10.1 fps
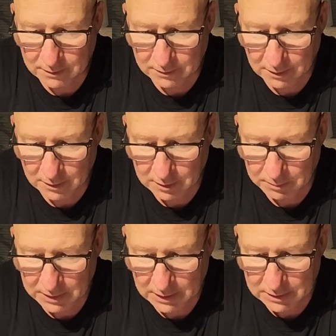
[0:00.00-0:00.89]
So your
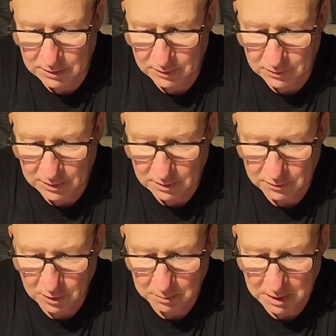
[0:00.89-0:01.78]
pH, you can see I
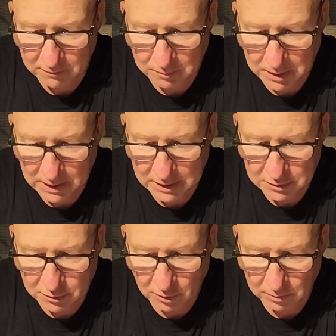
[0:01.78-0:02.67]
took a bit of a
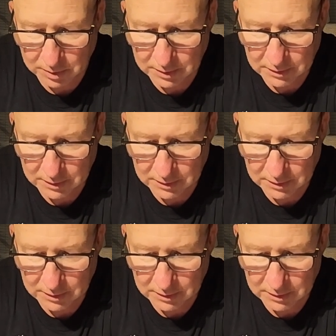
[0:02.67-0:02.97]
pH drop